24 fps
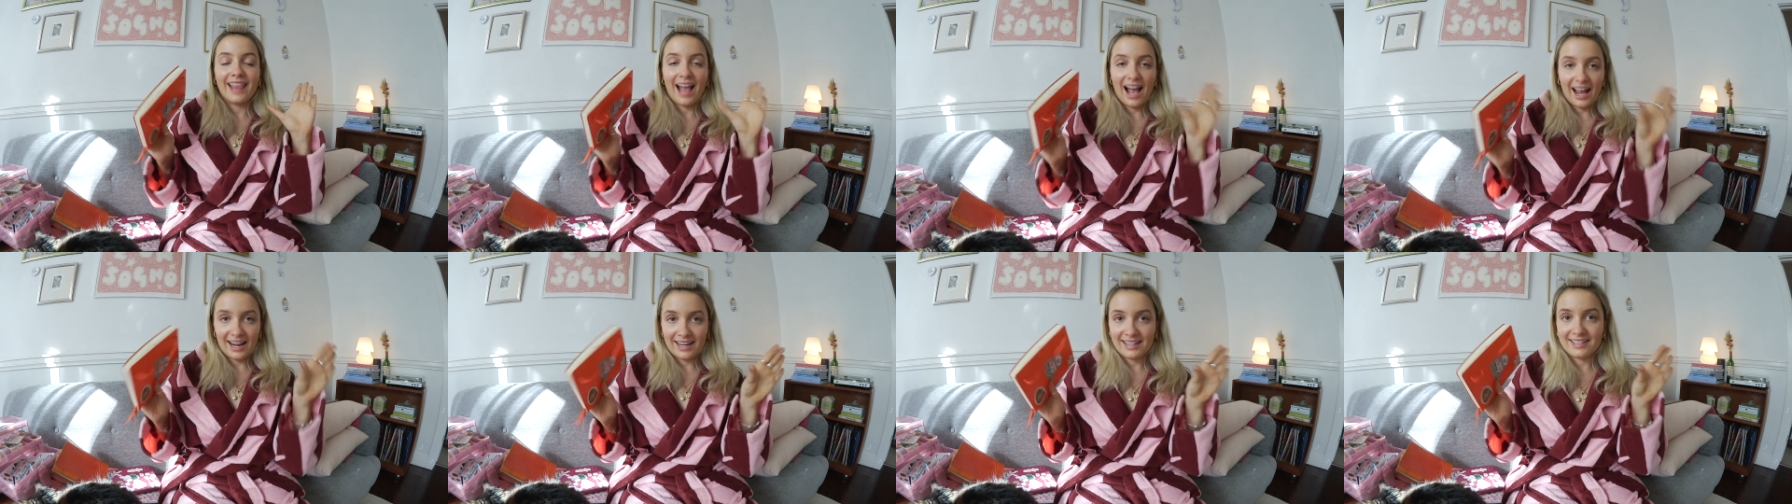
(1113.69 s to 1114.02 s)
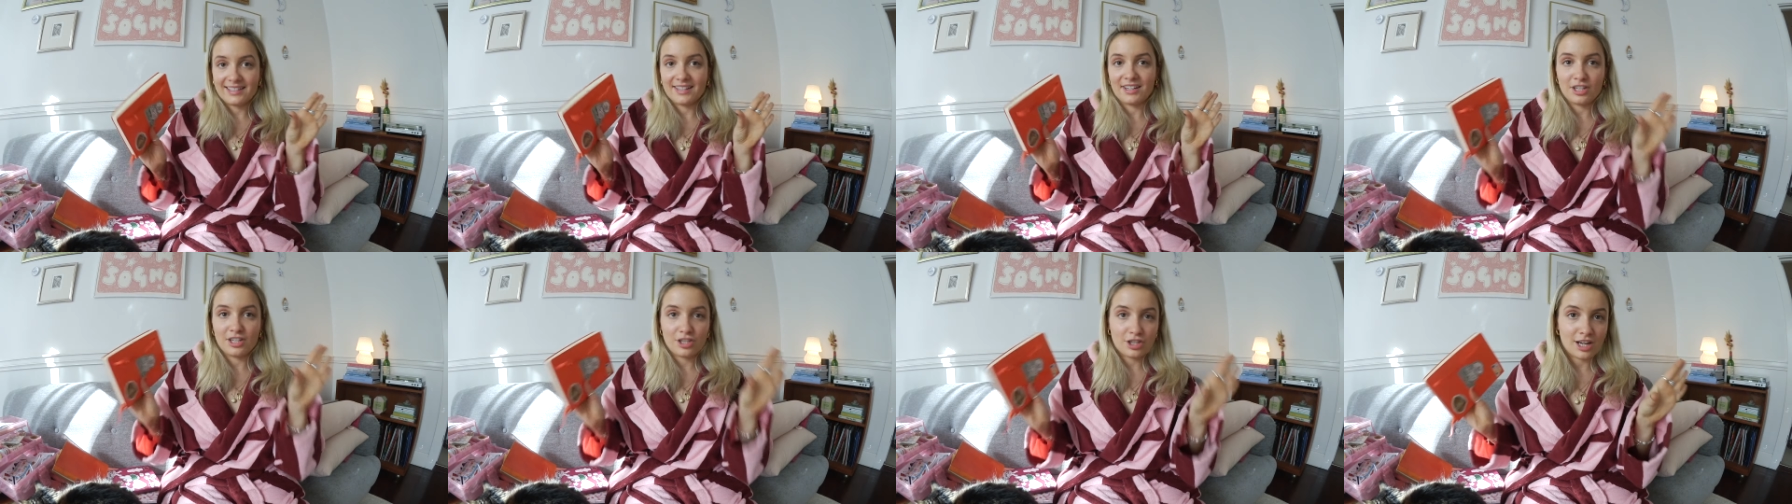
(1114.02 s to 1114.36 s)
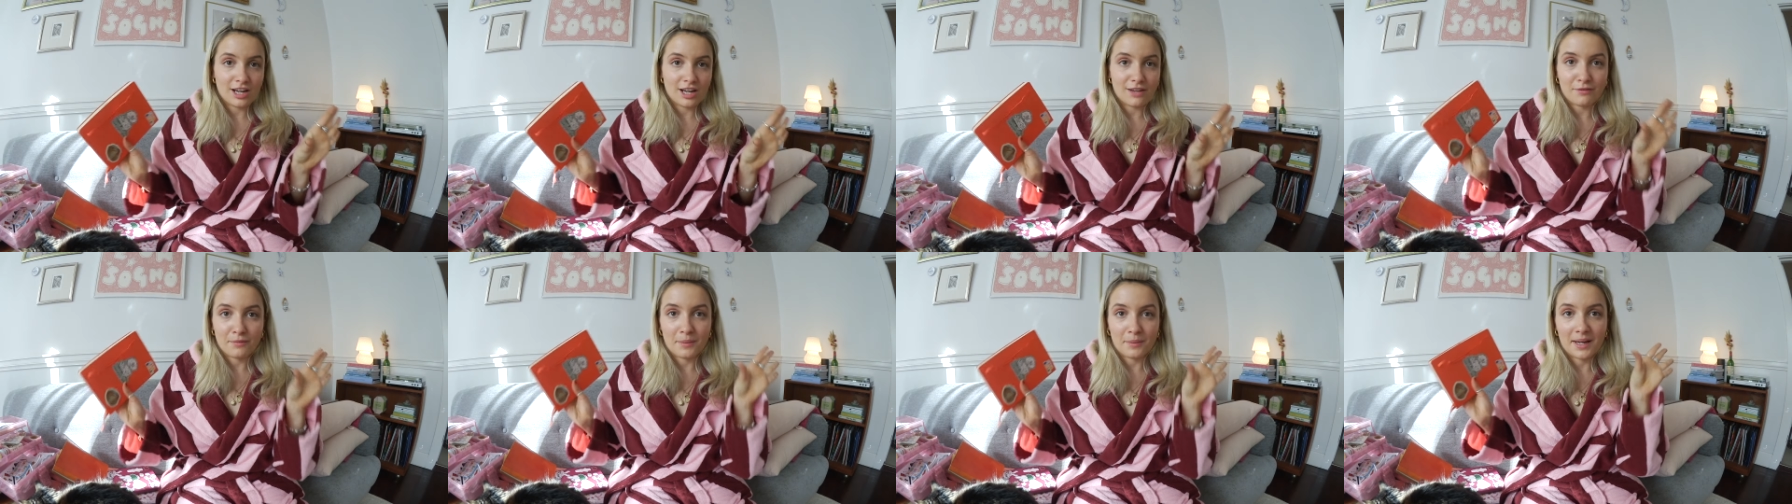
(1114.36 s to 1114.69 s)
that is an
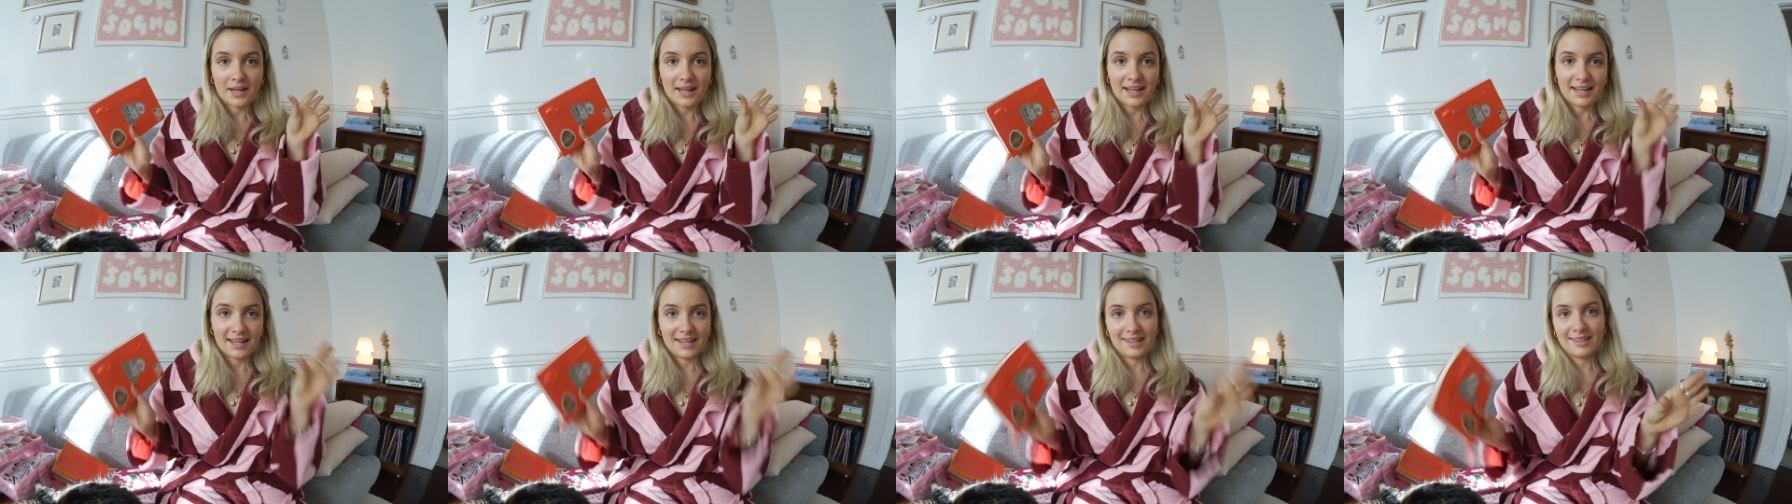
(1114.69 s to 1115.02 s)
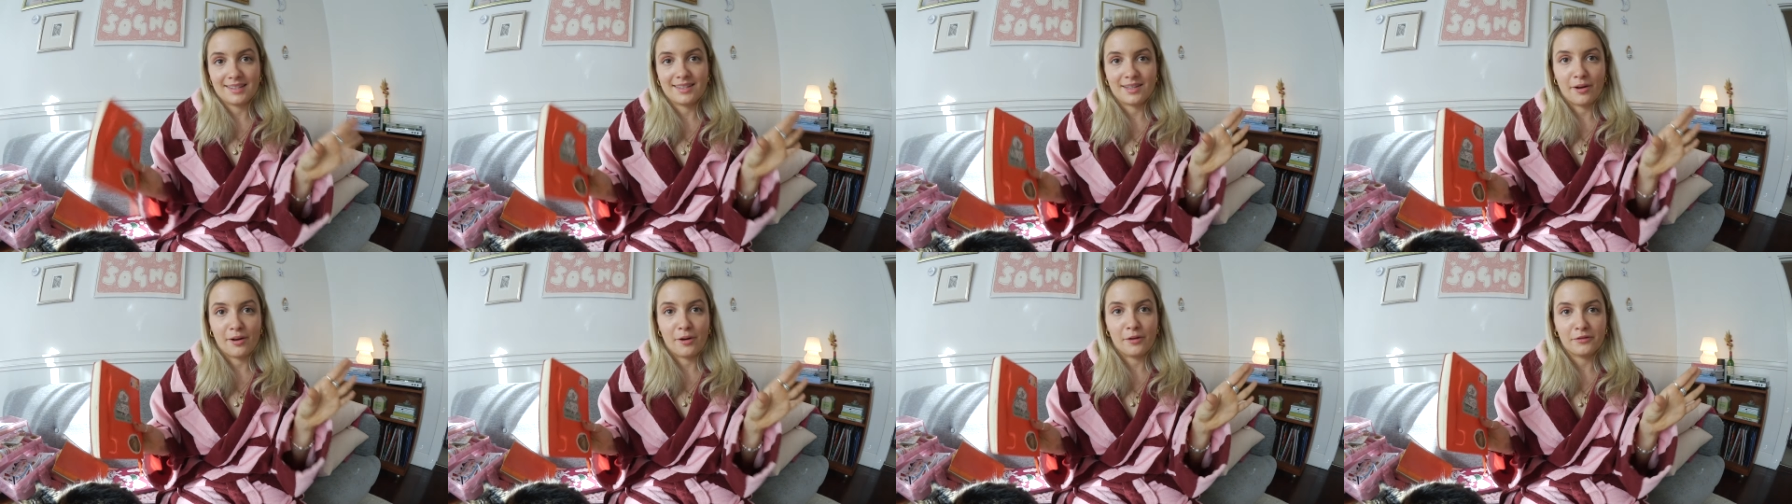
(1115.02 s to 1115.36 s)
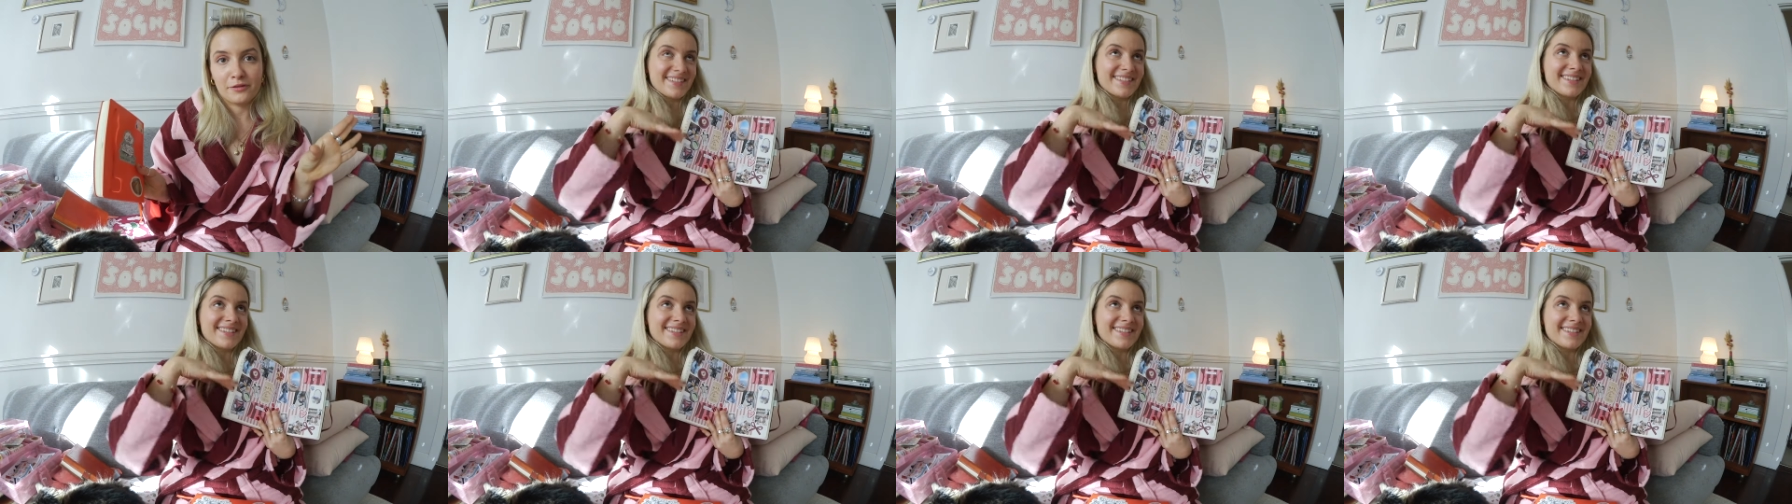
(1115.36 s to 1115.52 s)
achievement in itself.